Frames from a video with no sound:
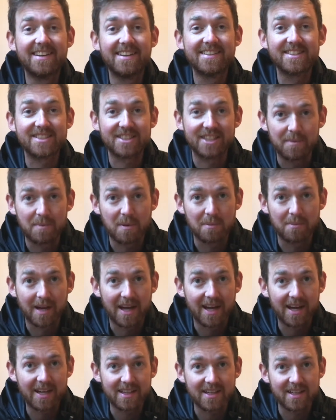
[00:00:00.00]
sleeping
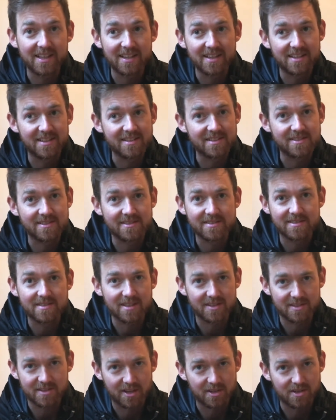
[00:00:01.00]
bag is
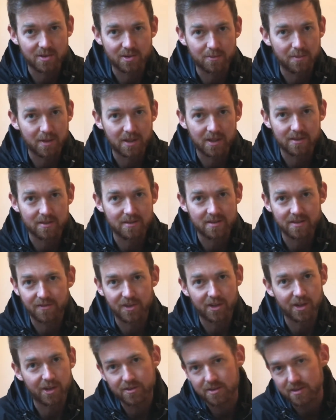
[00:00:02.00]
essential, because if
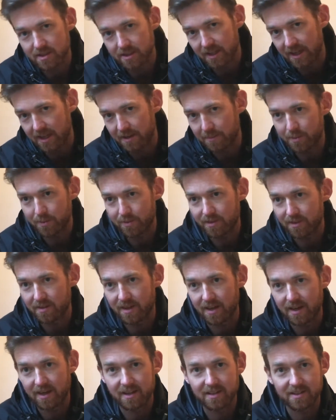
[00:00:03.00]
you don't sleep,
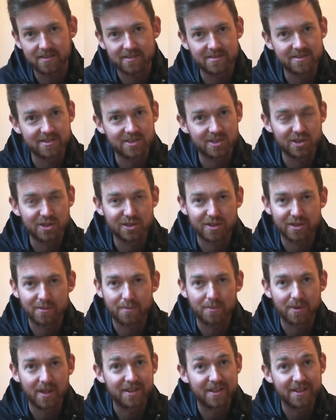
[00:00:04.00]
then you're
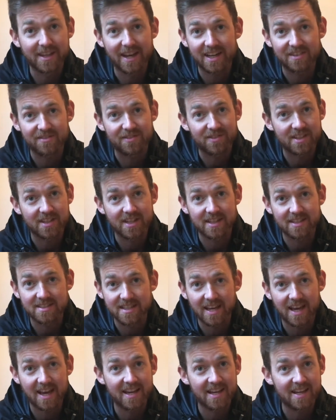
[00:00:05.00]
completely knackered for the next
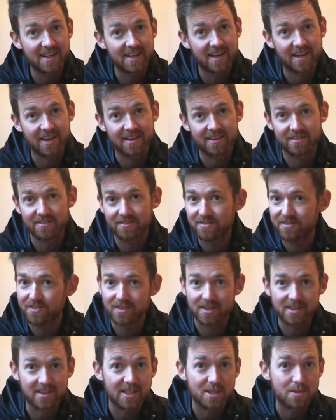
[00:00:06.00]
day and for
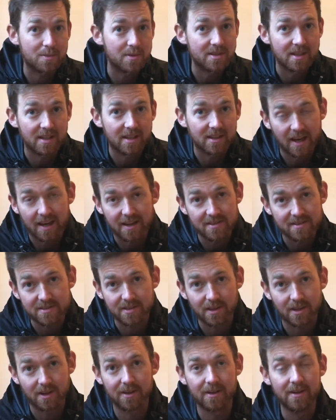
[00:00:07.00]
the days preceding that.
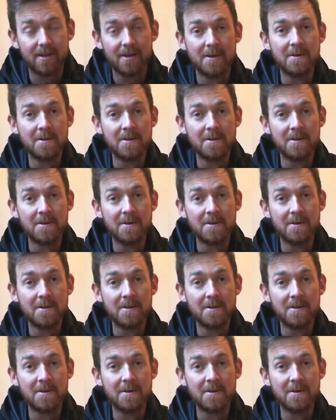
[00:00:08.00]
So